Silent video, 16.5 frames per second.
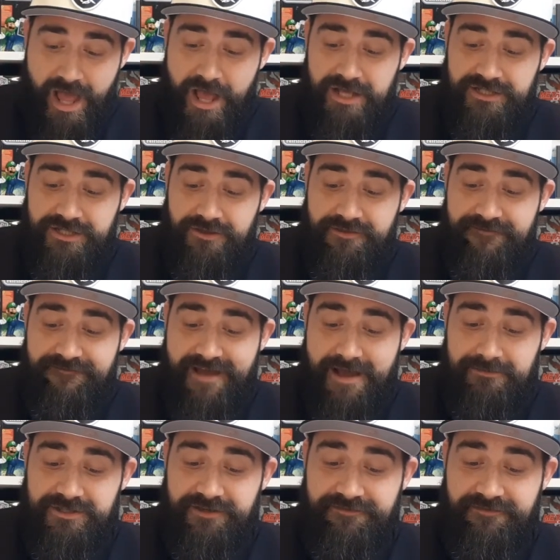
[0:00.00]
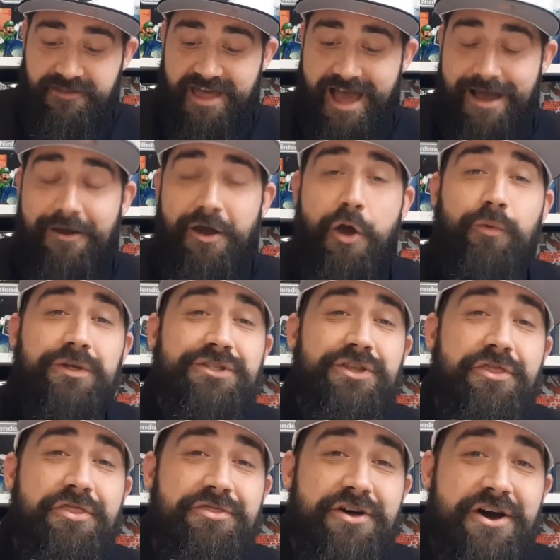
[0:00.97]
So the voucher for that was
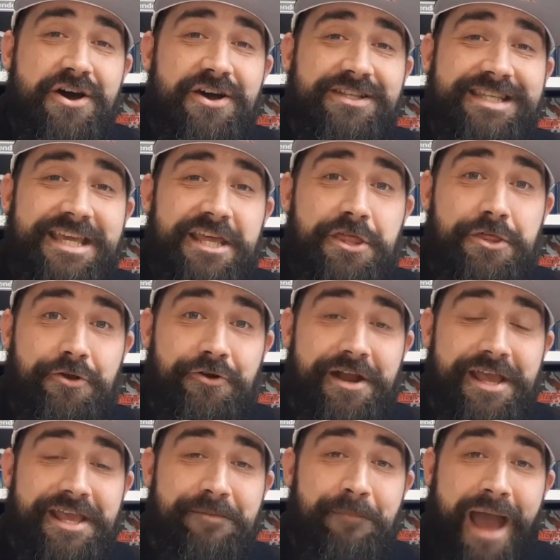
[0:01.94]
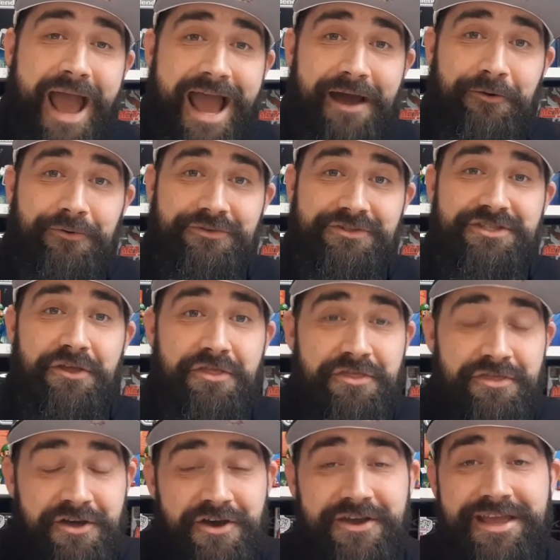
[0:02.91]
£33. So
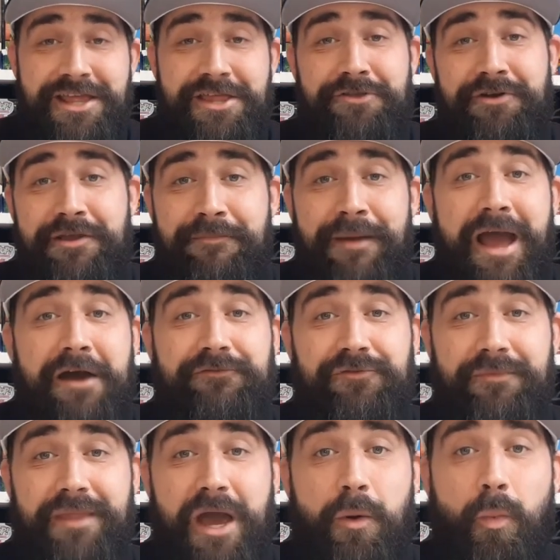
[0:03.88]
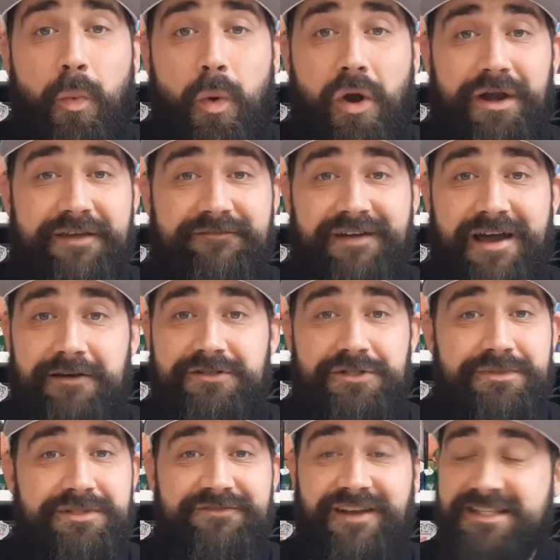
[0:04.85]
£33 from that one in
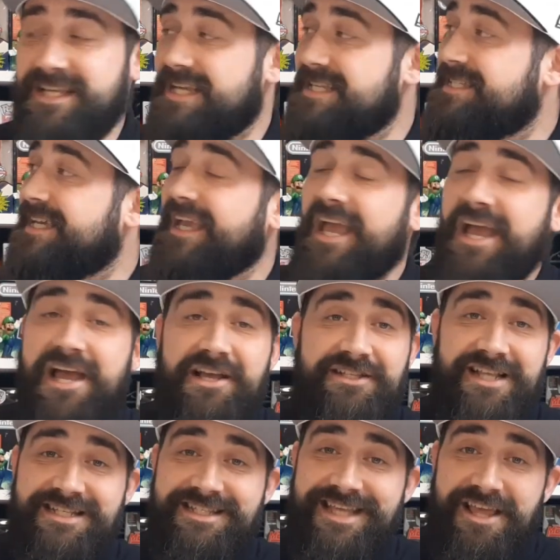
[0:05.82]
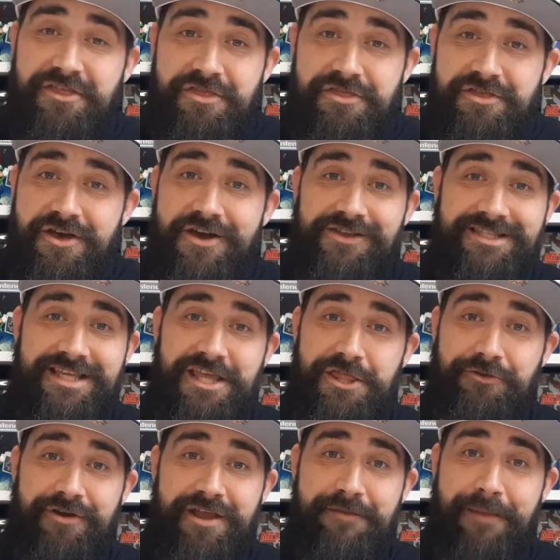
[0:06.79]
voucher was fantastic. So let's stick
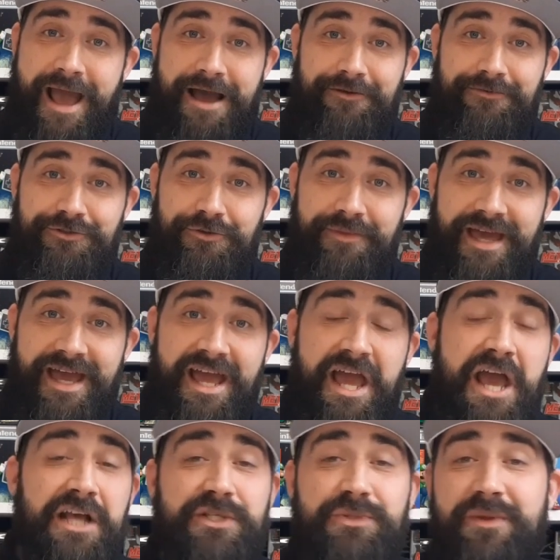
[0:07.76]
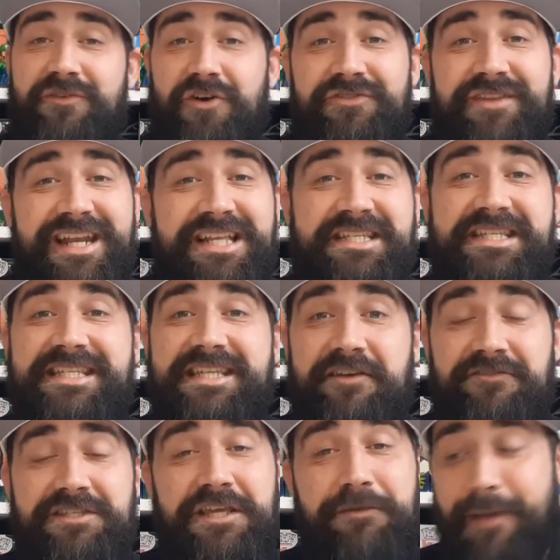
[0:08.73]
£33 up there. So we've got nearly
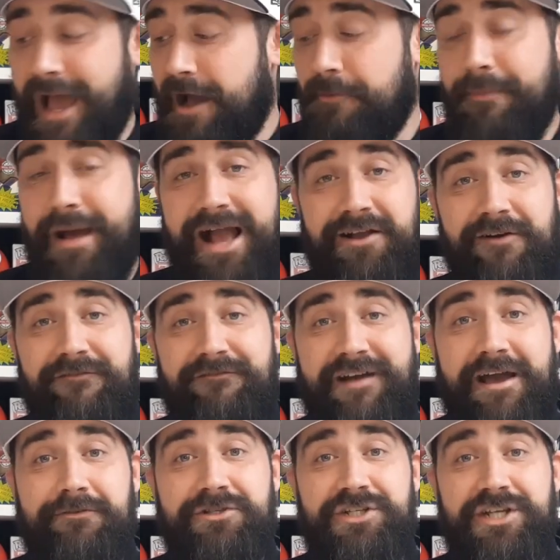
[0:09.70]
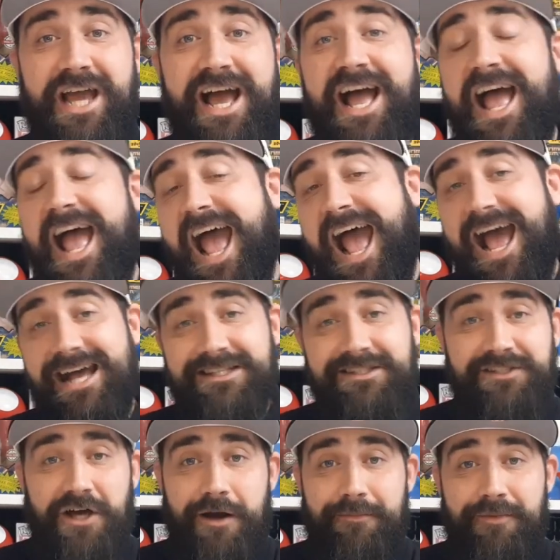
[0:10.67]
£70 back on voucher
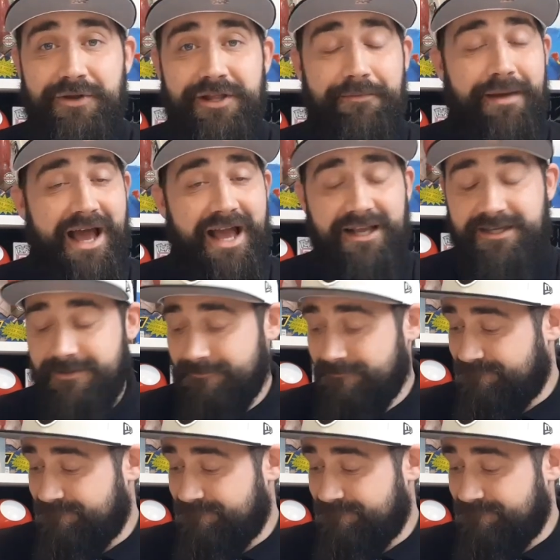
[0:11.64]
and our money back.